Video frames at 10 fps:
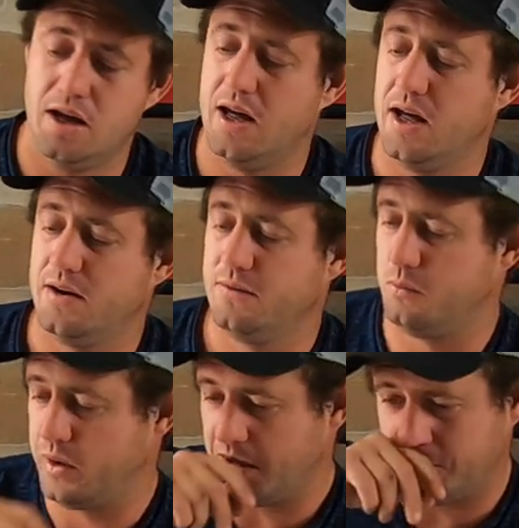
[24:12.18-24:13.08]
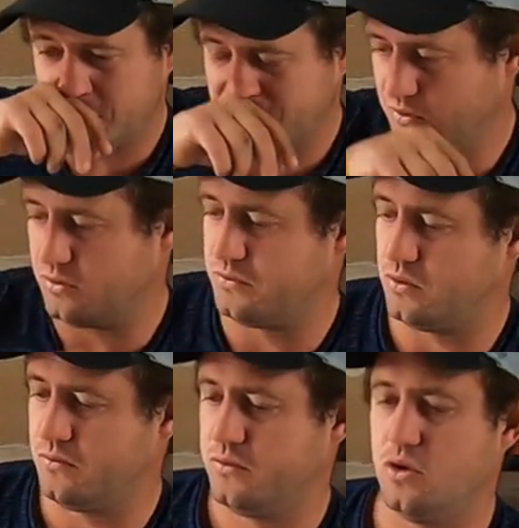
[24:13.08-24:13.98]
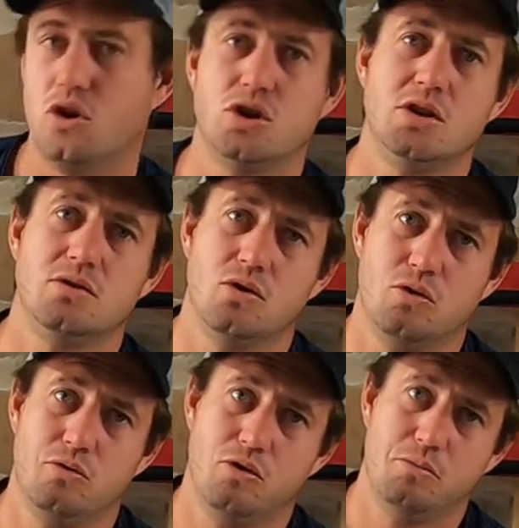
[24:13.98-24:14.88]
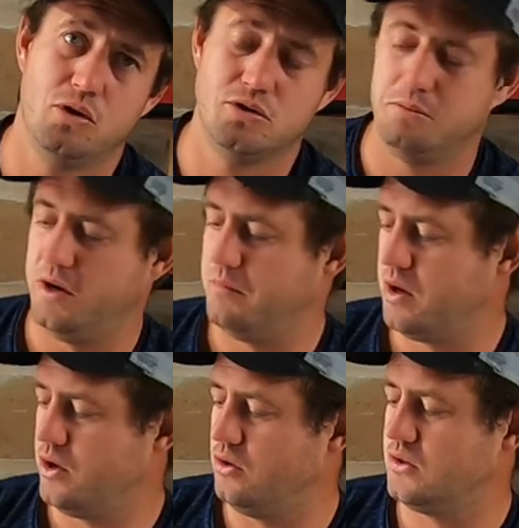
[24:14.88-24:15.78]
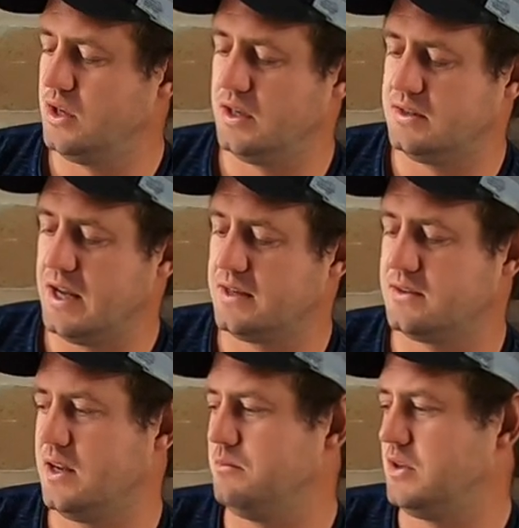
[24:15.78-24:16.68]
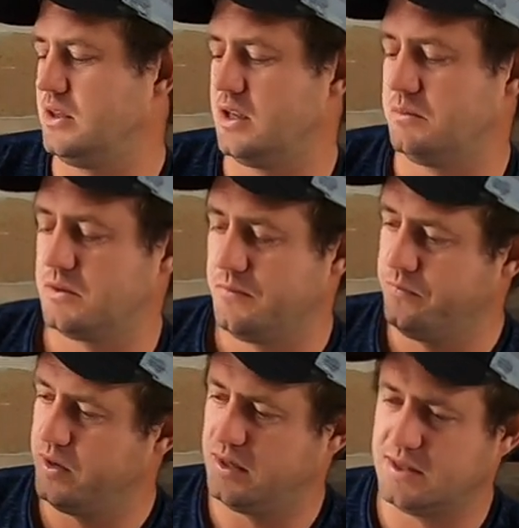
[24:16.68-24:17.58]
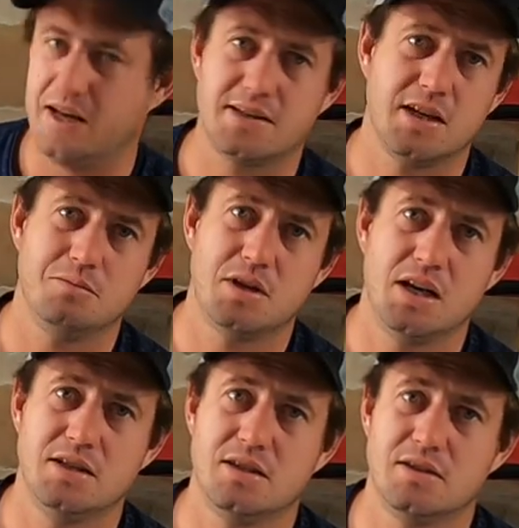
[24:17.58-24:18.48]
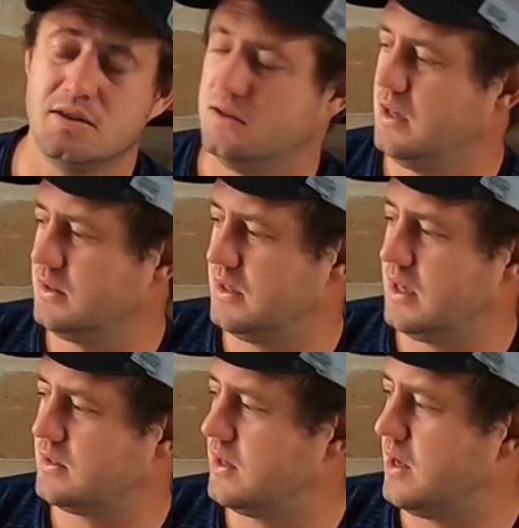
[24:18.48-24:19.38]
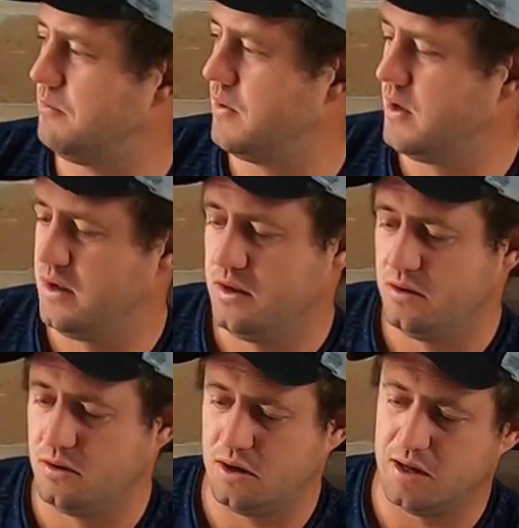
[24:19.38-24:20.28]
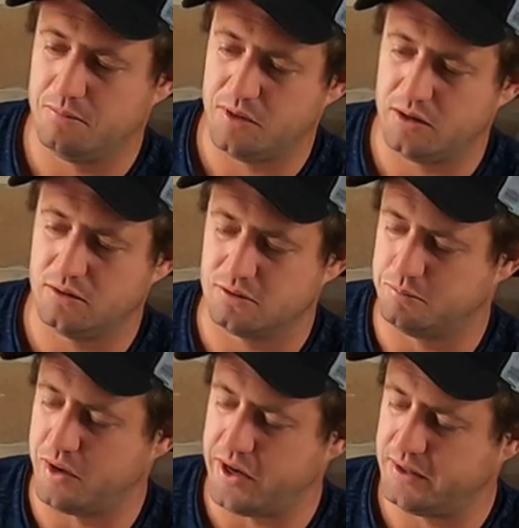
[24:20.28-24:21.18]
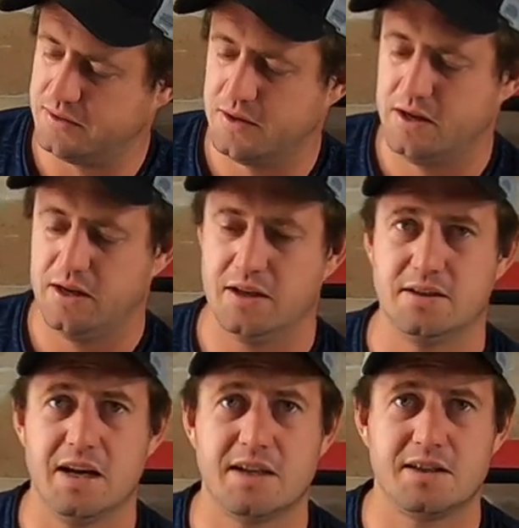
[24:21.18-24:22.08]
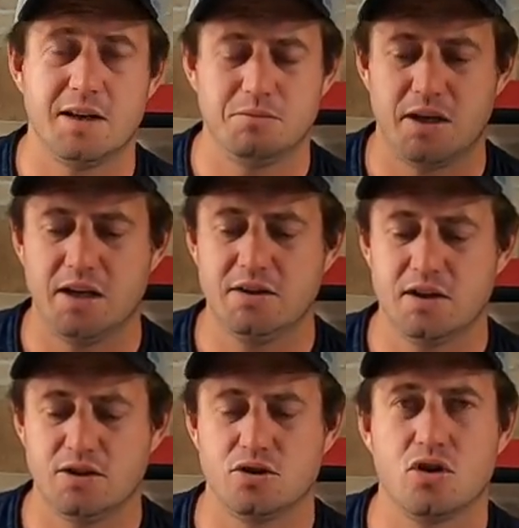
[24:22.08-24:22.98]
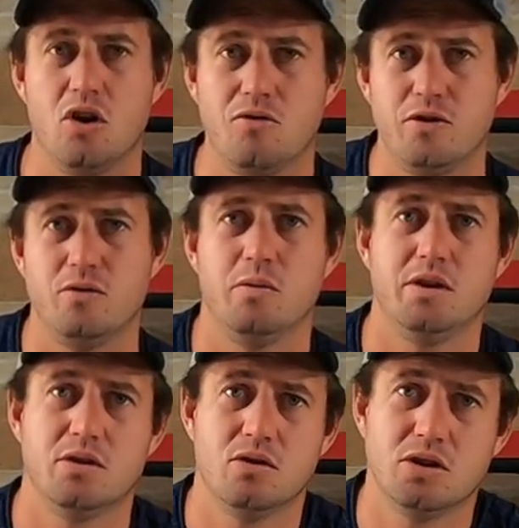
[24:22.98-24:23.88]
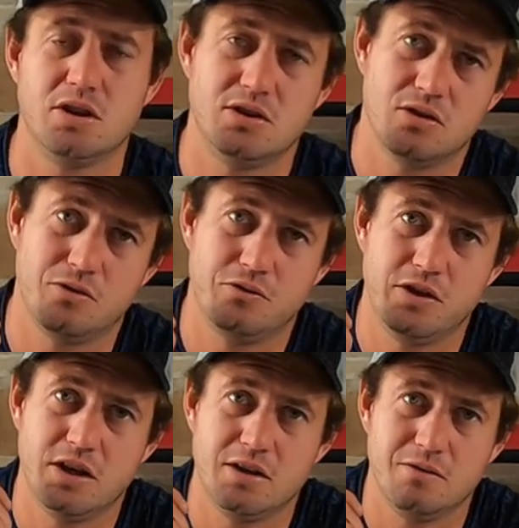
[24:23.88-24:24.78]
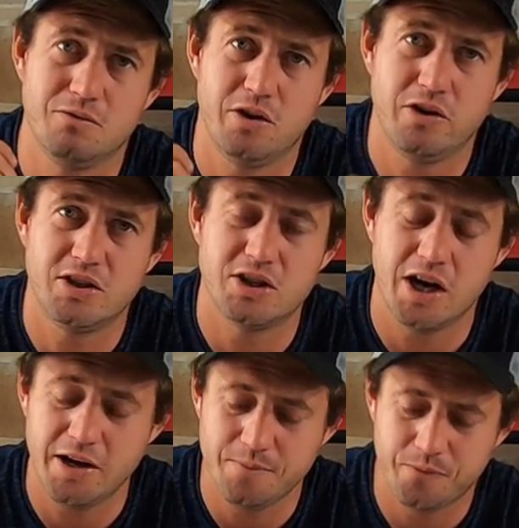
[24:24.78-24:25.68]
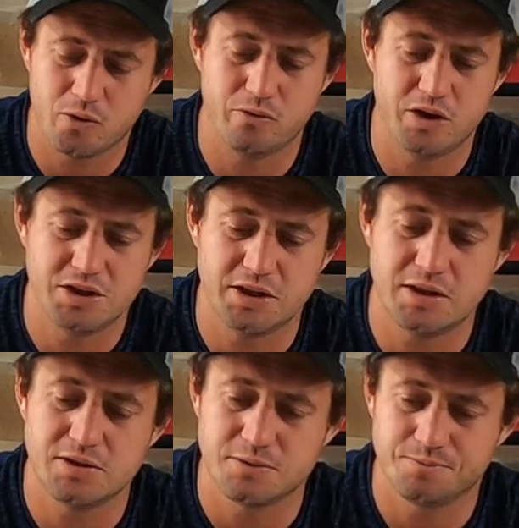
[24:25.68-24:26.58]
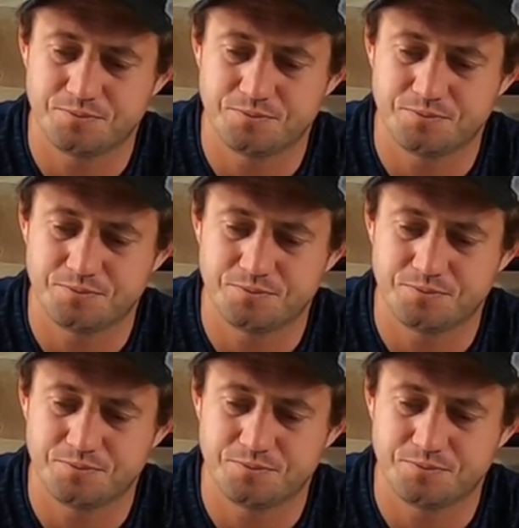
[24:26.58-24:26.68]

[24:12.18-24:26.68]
And when I fish for, for, for hotties or, or bronze bream, I use the exact same setups, the exact same traces, the exact same um, reels braid, the exact same trace. I just often when the hotties are feeding very shy or very skittish,